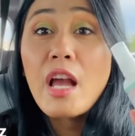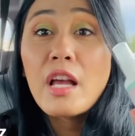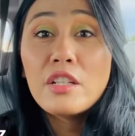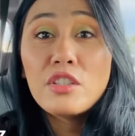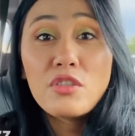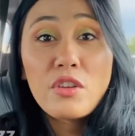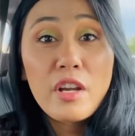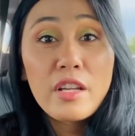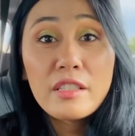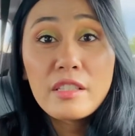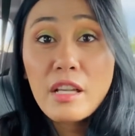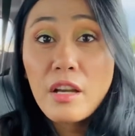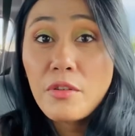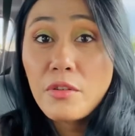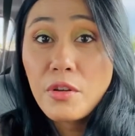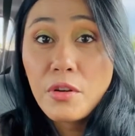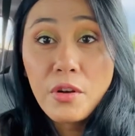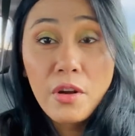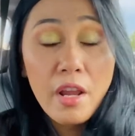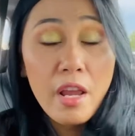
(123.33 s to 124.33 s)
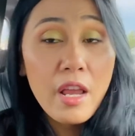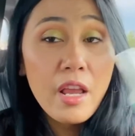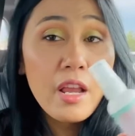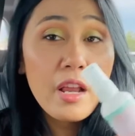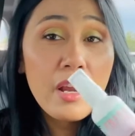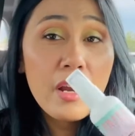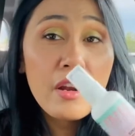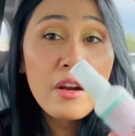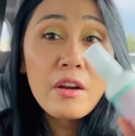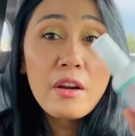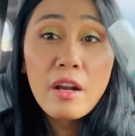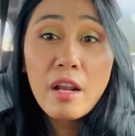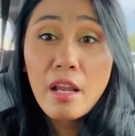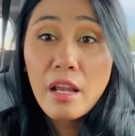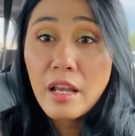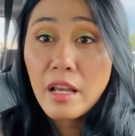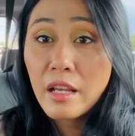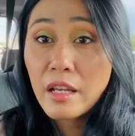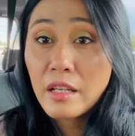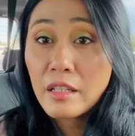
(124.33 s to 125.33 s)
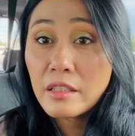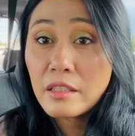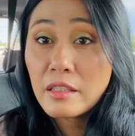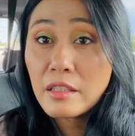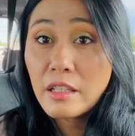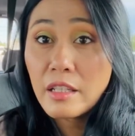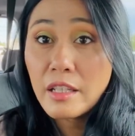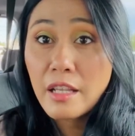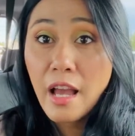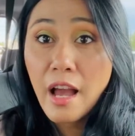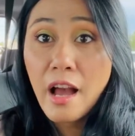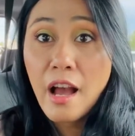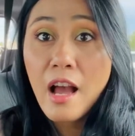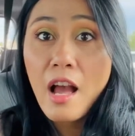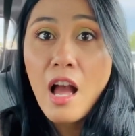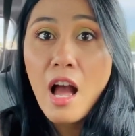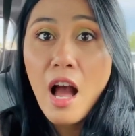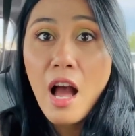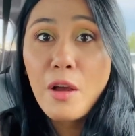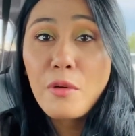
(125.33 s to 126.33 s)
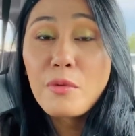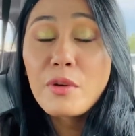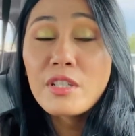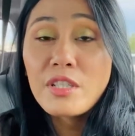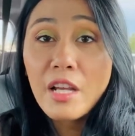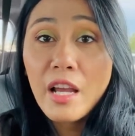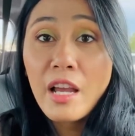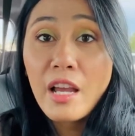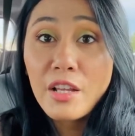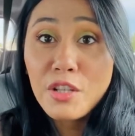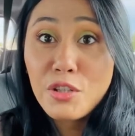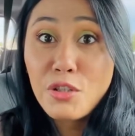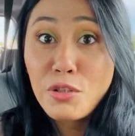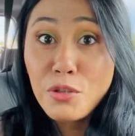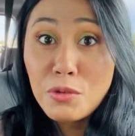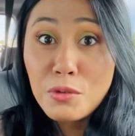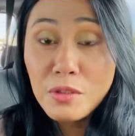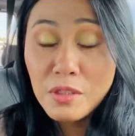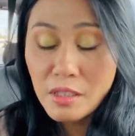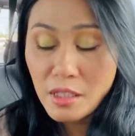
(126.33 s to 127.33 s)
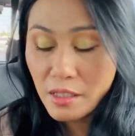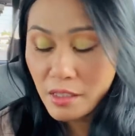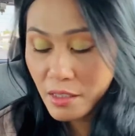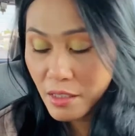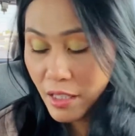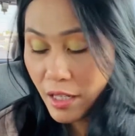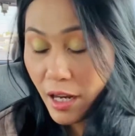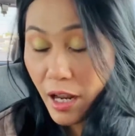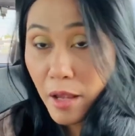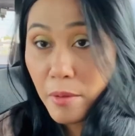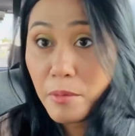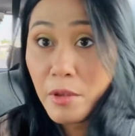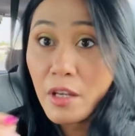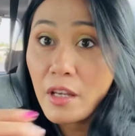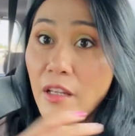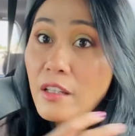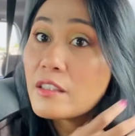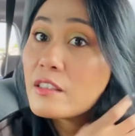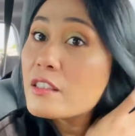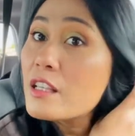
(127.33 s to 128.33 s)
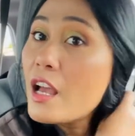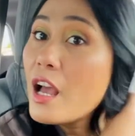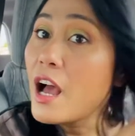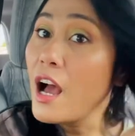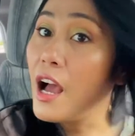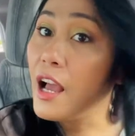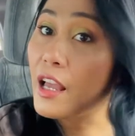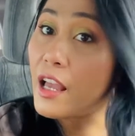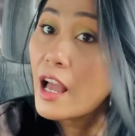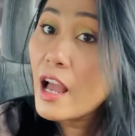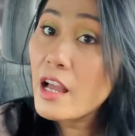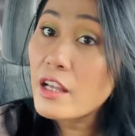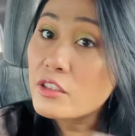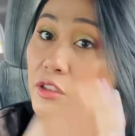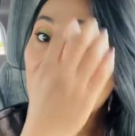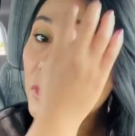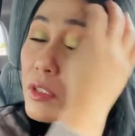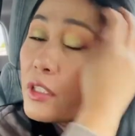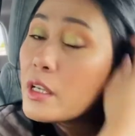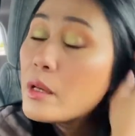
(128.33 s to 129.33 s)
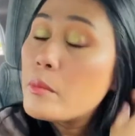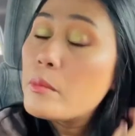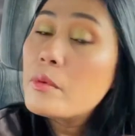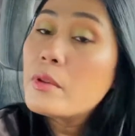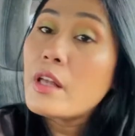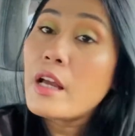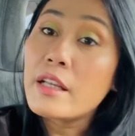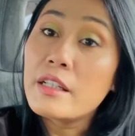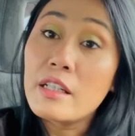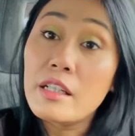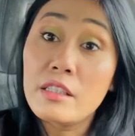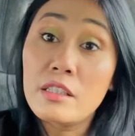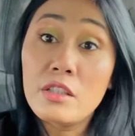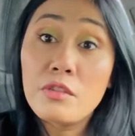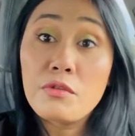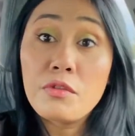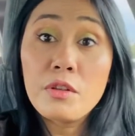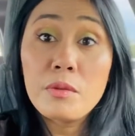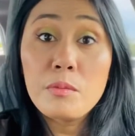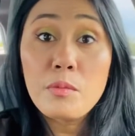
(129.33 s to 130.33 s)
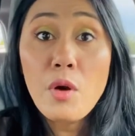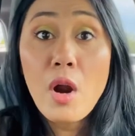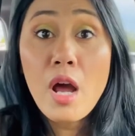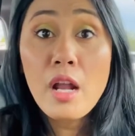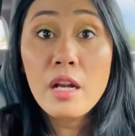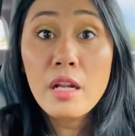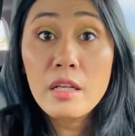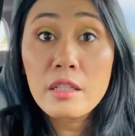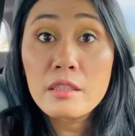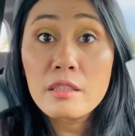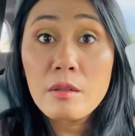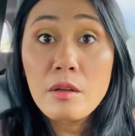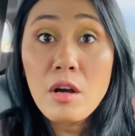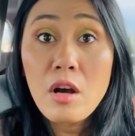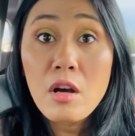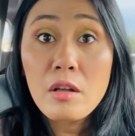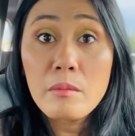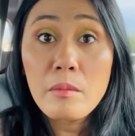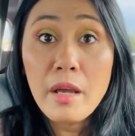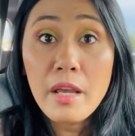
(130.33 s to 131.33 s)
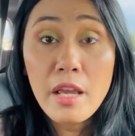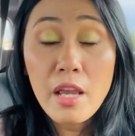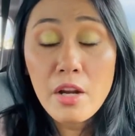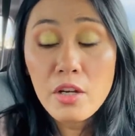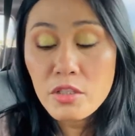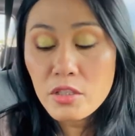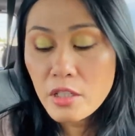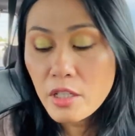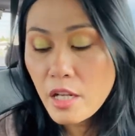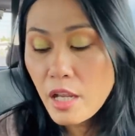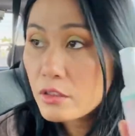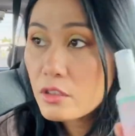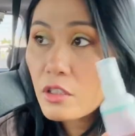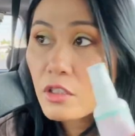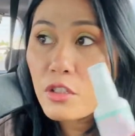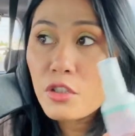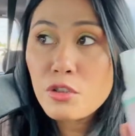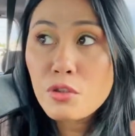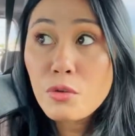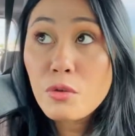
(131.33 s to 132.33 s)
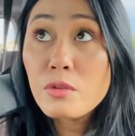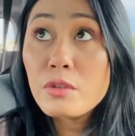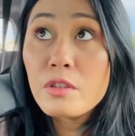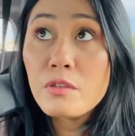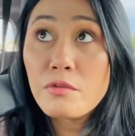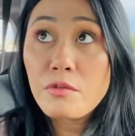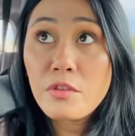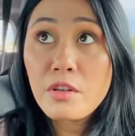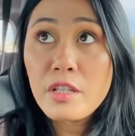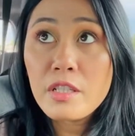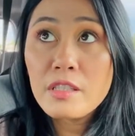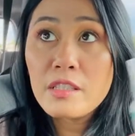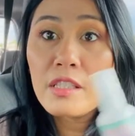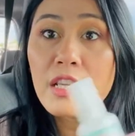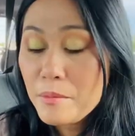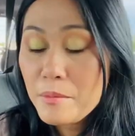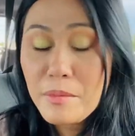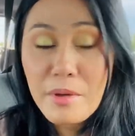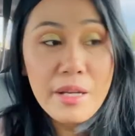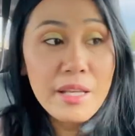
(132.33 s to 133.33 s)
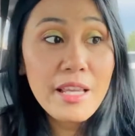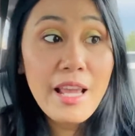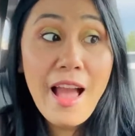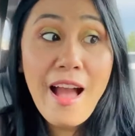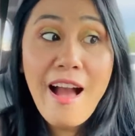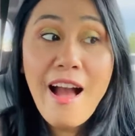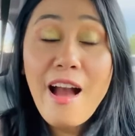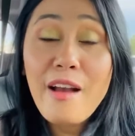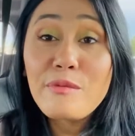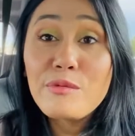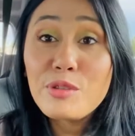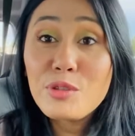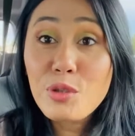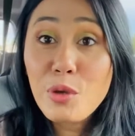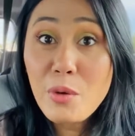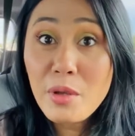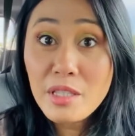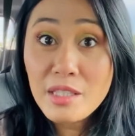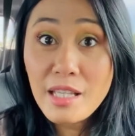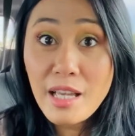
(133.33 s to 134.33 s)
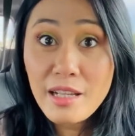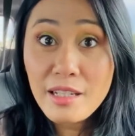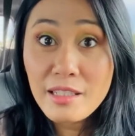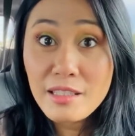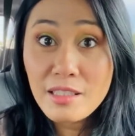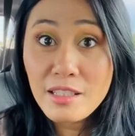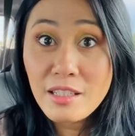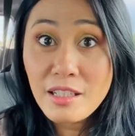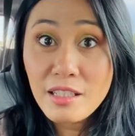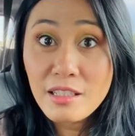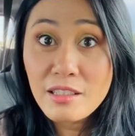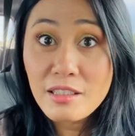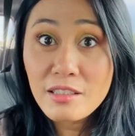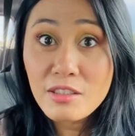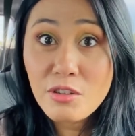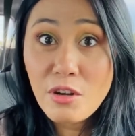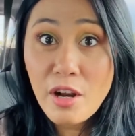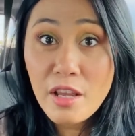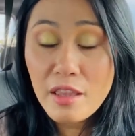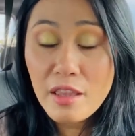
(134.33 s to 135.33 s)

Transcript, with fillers: dries out your hair. And yeah, I wish I had used this today because I actually applied a different product on my hair today to control the frizz. But yeah, I'm so excited to try